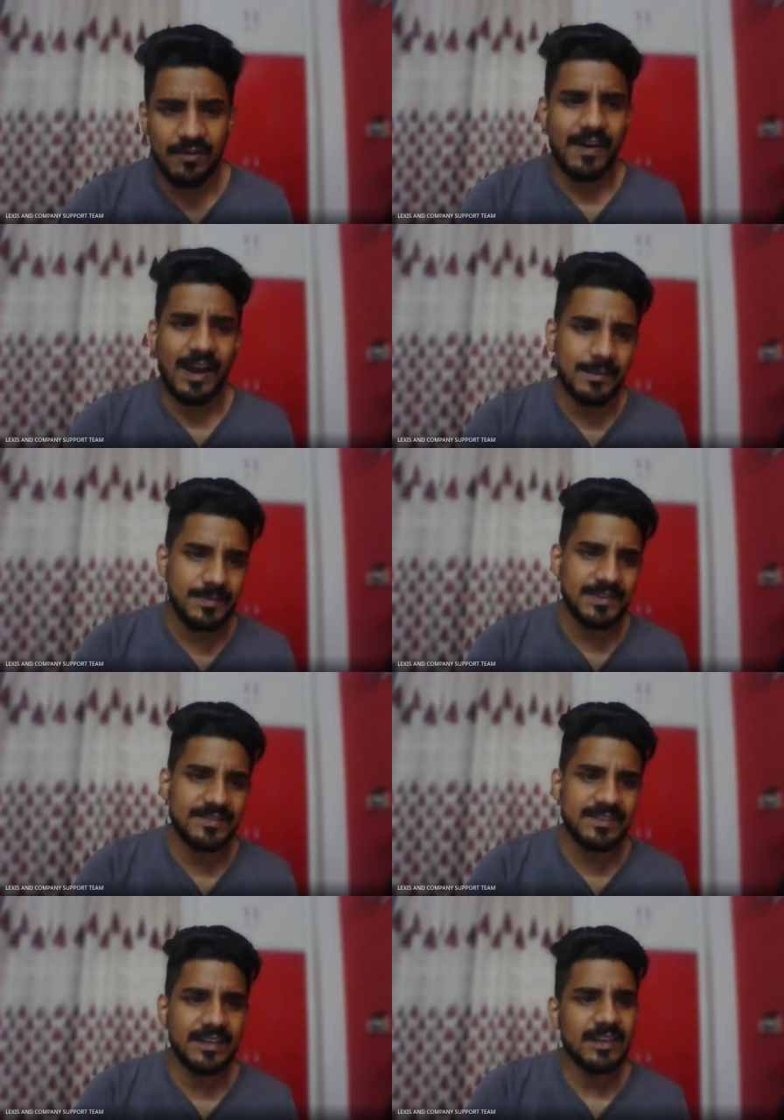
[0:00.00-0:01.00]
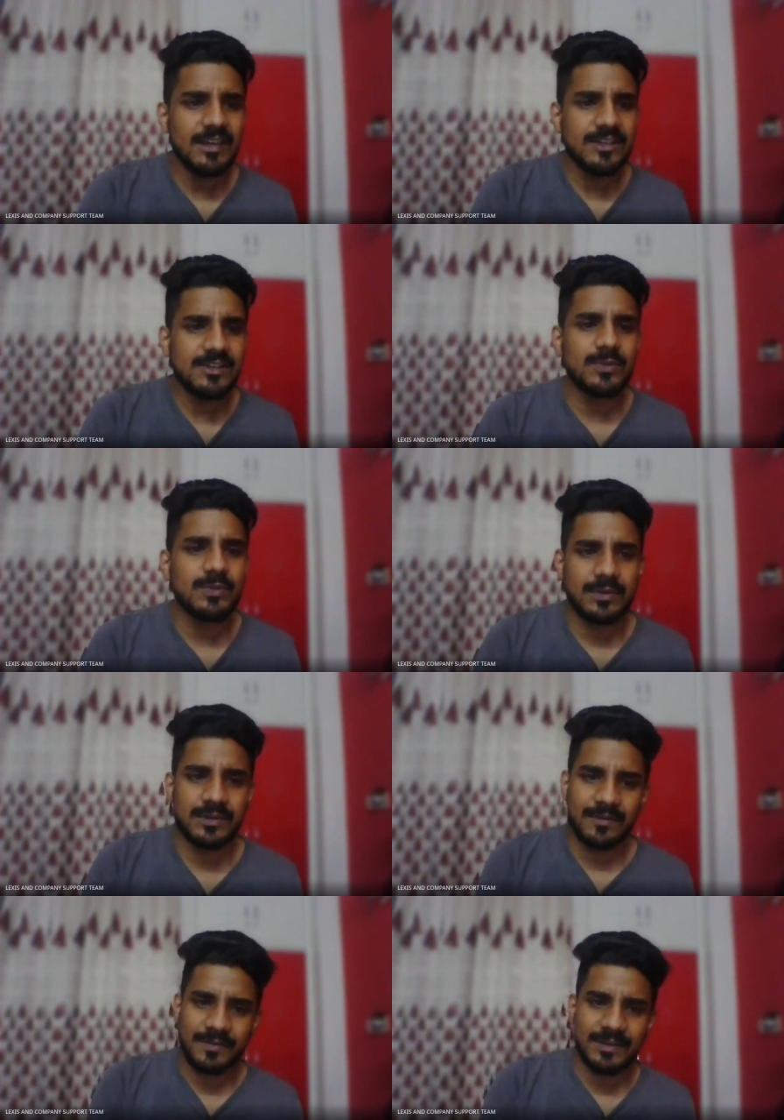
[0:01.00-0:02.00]
of IPC. So
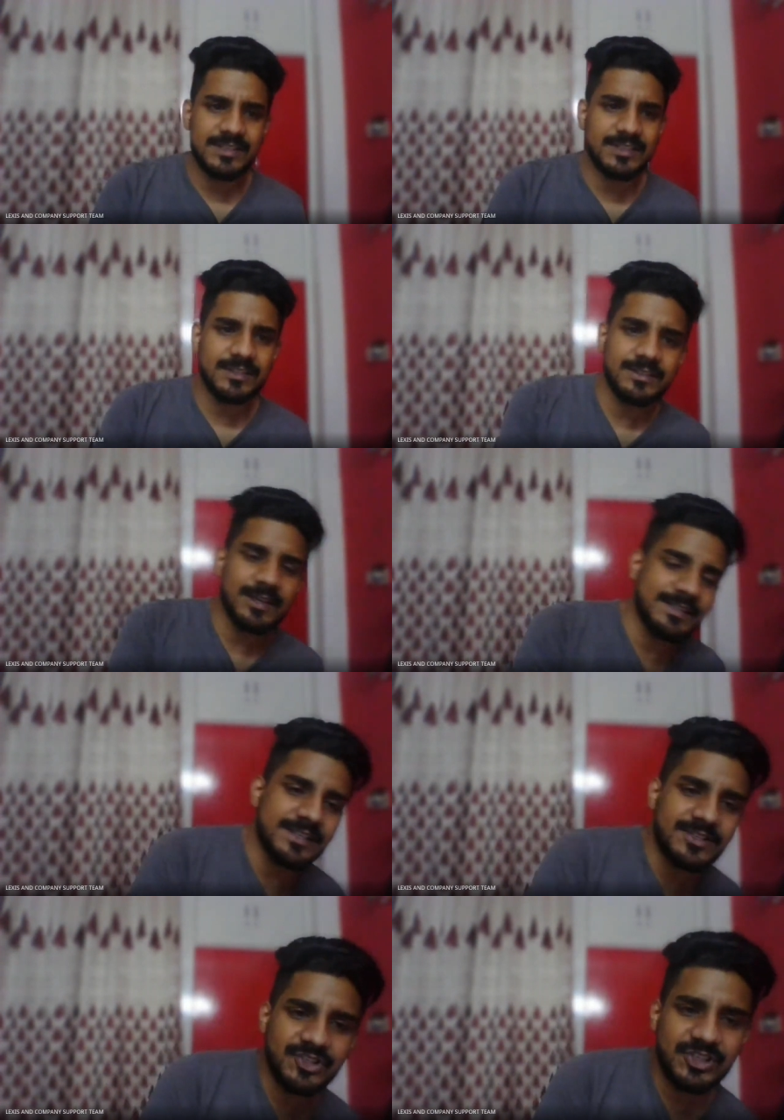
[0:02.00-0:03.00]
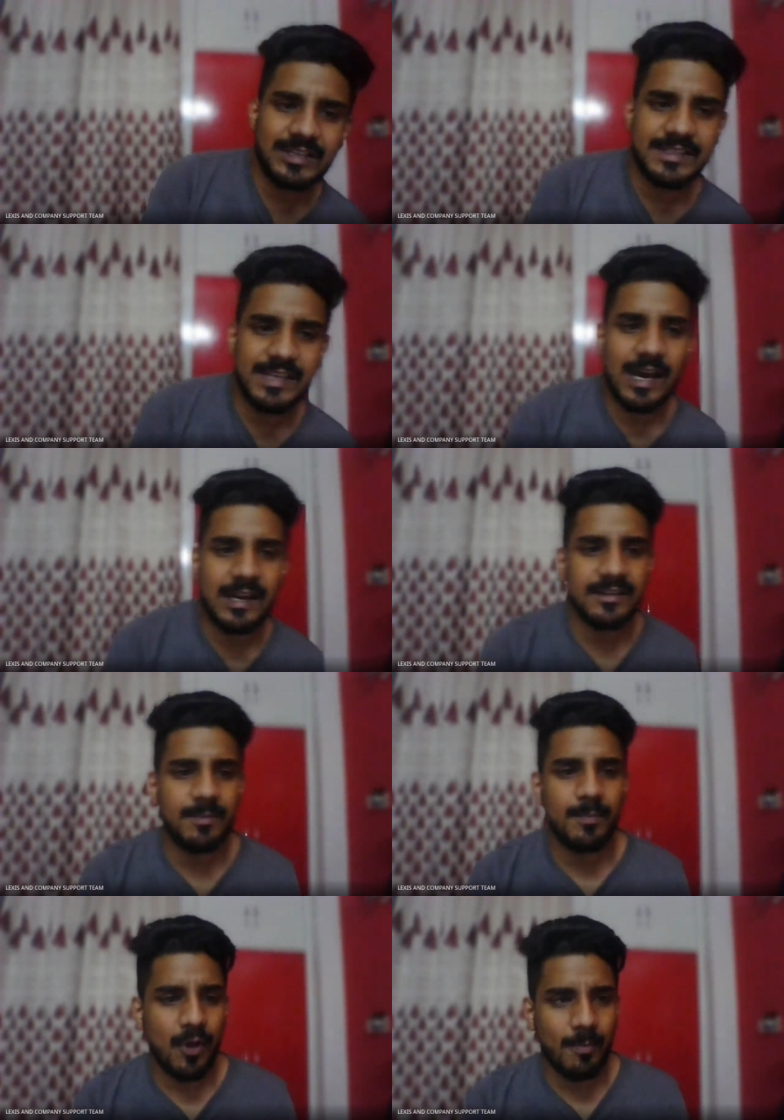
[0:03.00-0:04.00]
the first essentials are the
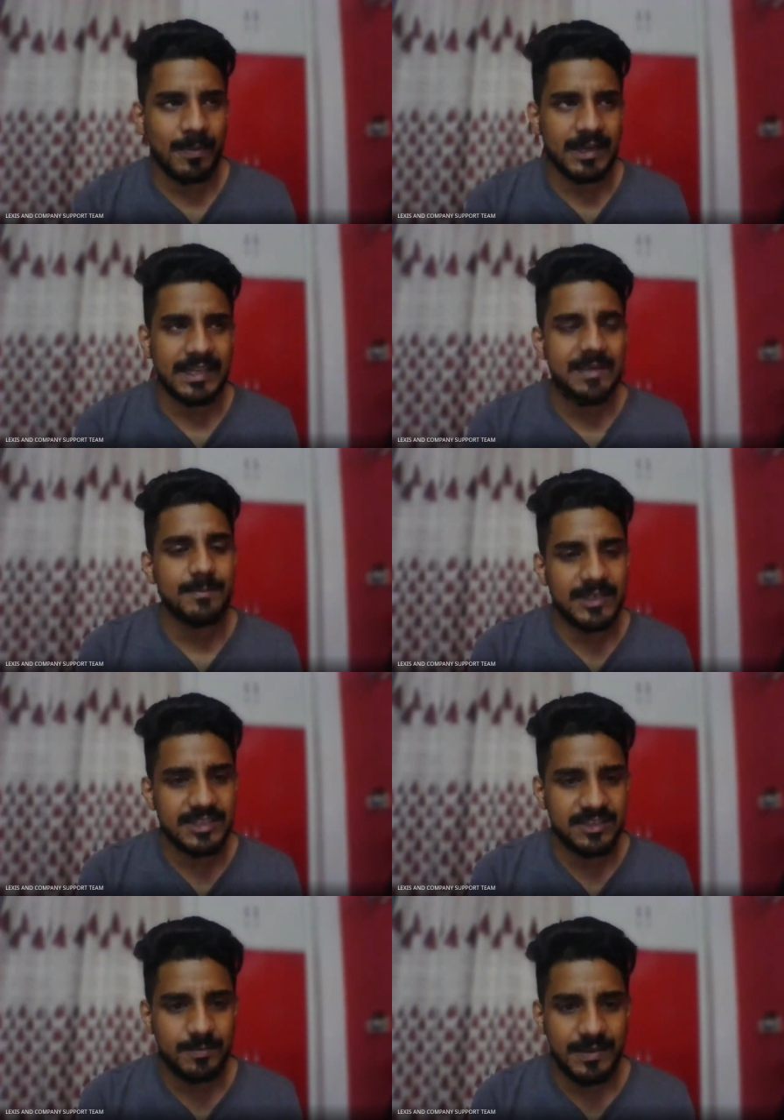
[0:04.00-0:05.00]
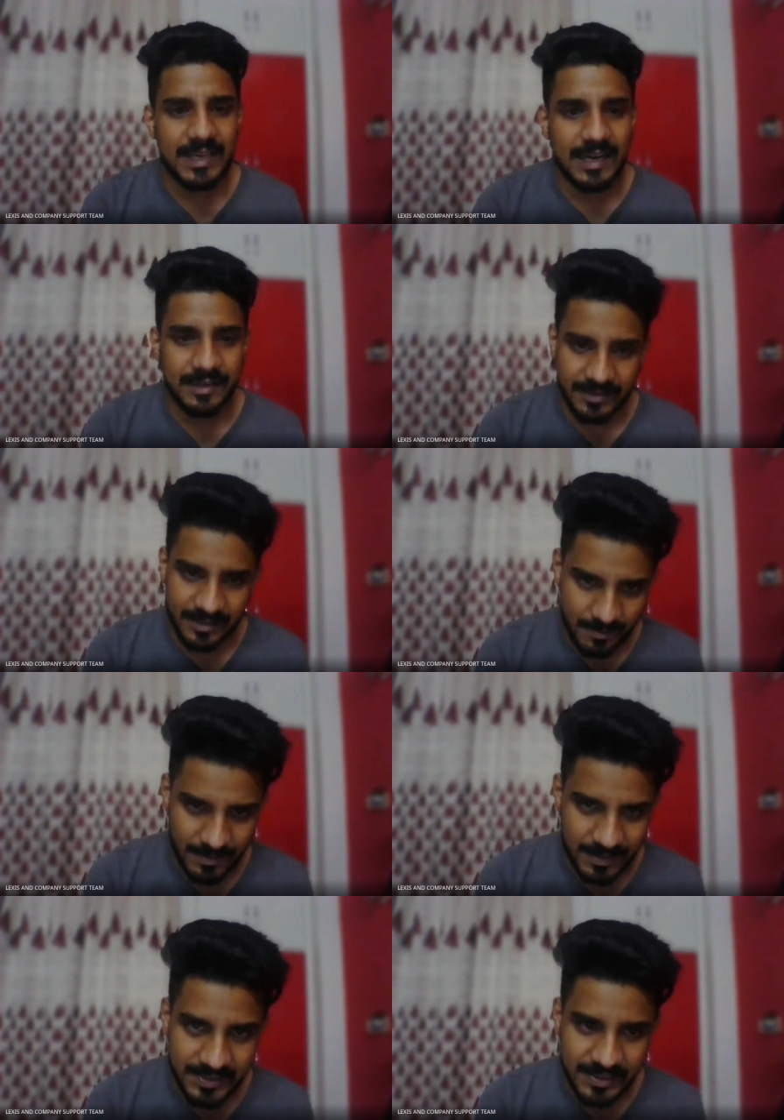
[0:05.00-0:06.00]
property must be another
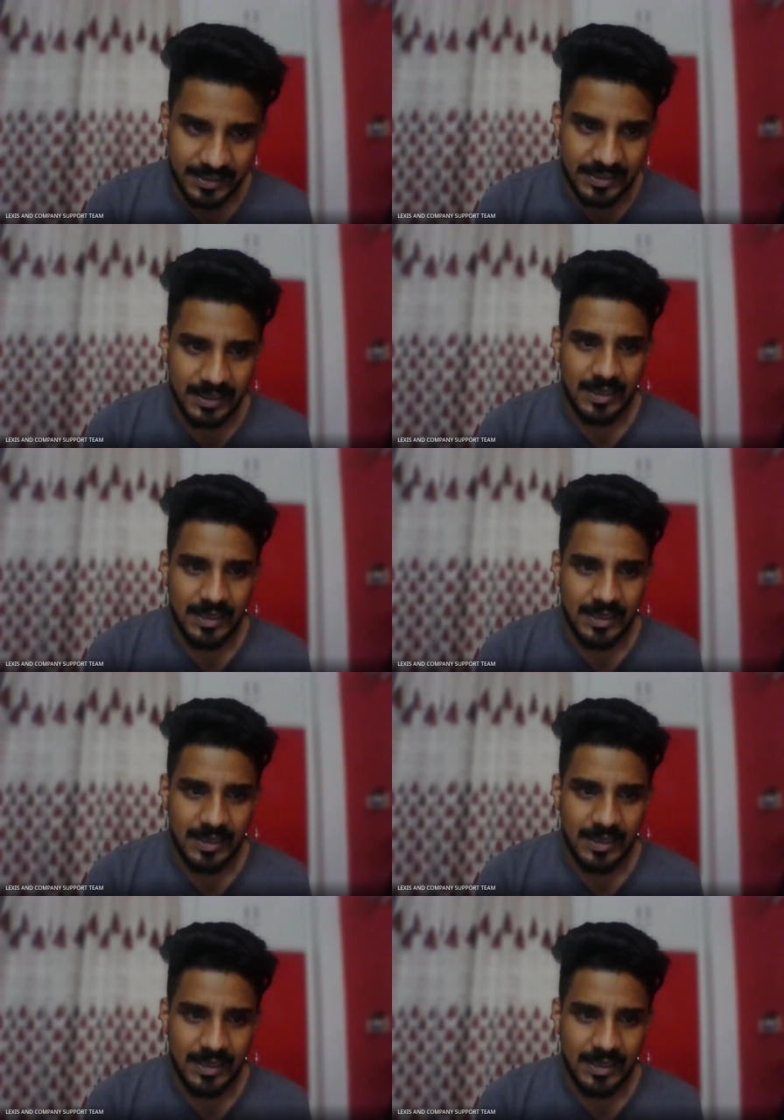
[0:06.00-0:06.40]
person.